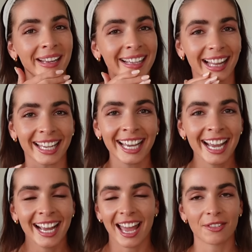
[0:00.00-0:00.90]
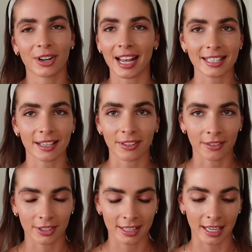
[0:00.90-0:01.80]
Like, everyone has their
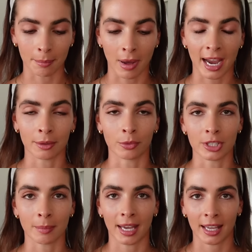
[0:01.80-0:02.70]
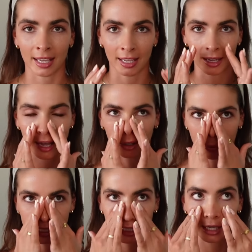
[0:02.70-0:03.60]
favorite thing. Mine was my hair. I
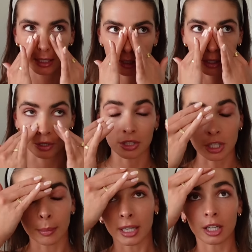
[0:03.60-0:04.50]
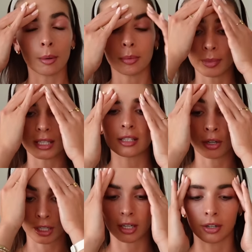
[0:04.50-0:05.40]
always got so many compliments
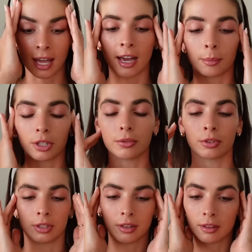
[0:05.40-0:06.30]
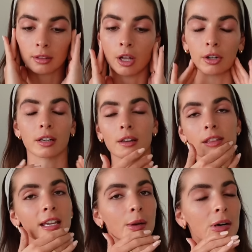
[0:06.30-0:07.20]
on it, on how beautiful and long and
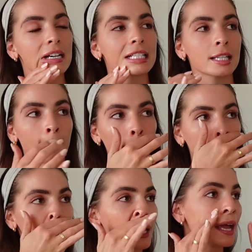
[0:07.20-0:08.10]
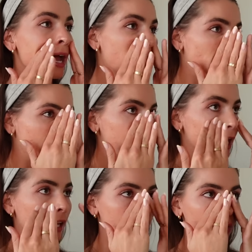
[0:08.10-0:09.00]
thick it was. And
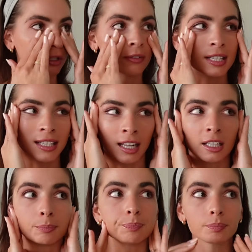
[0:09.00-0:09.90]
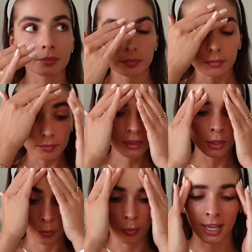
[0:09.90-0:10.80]
then all of a sudden,
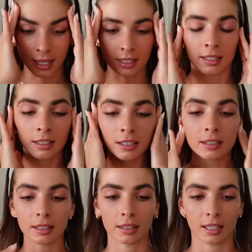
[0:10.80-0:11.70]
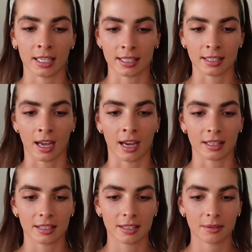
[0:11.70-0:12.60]
when it
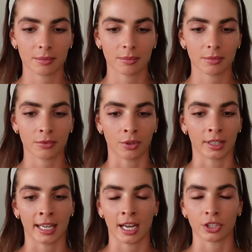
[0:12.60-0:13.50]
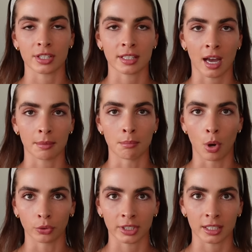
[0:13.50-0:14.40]
starts falling out, you start
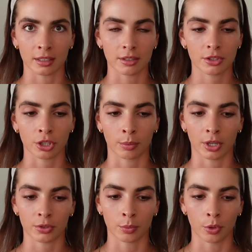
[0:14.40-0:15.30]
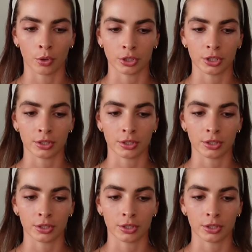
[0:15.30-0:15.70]
molting so much more.